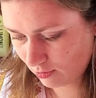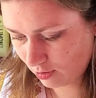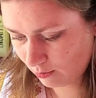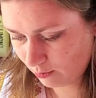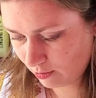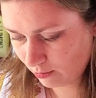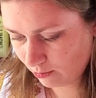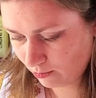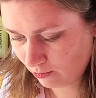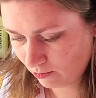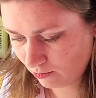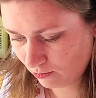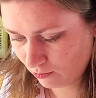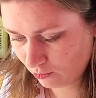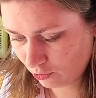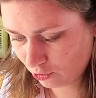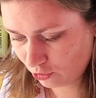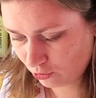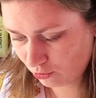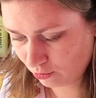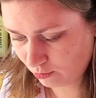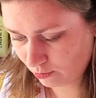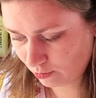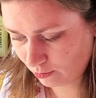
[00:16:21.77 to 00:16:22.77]
Maybe
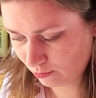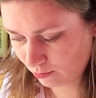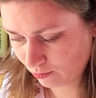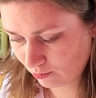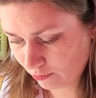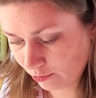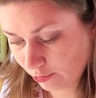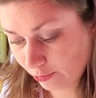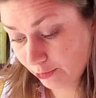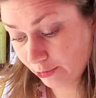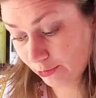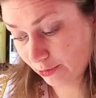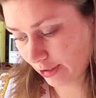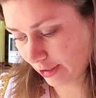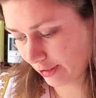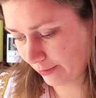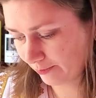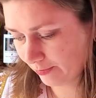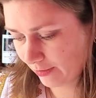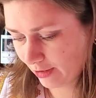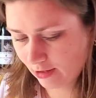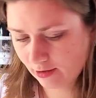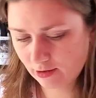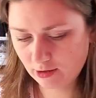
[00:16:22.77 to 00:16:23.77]
should be
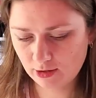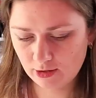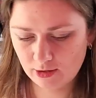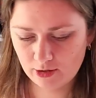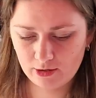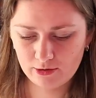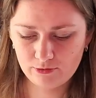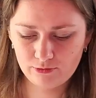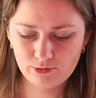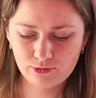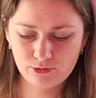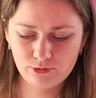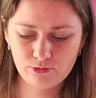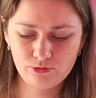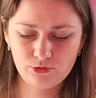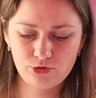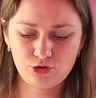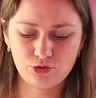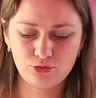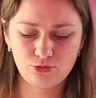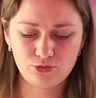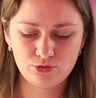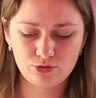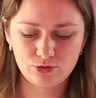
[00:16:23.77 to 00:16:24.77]
okay. I will
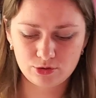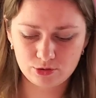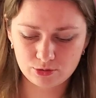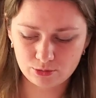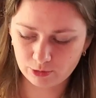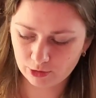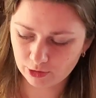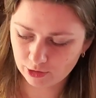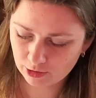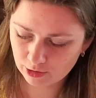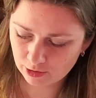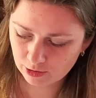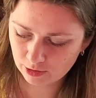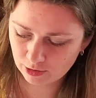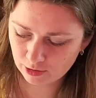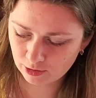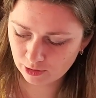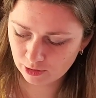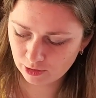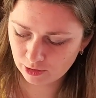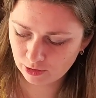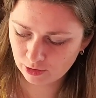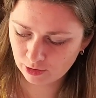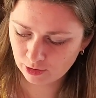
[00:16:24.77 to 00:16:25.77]
show you this one,
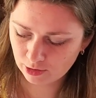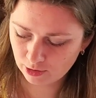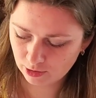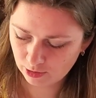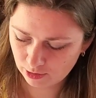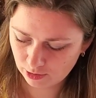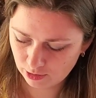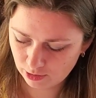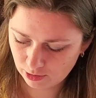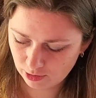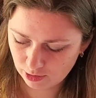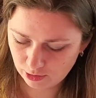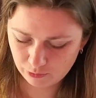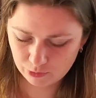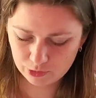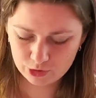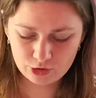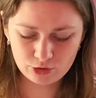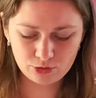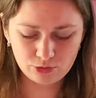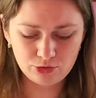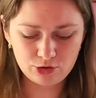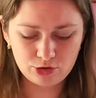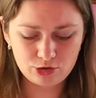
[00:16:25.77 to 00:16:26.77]
even
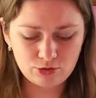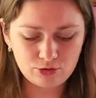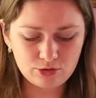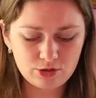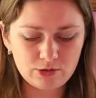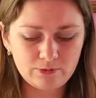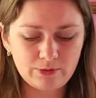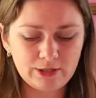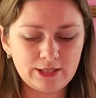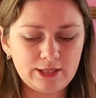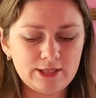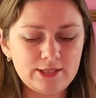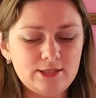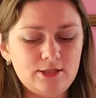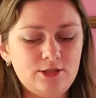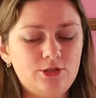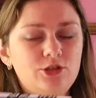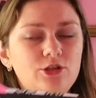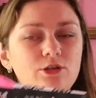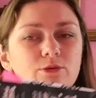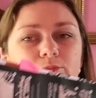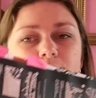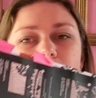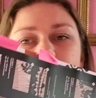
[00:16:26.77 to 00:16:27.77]
though it's not the one I'm
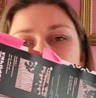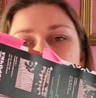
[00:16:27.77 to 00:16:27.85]
stitching,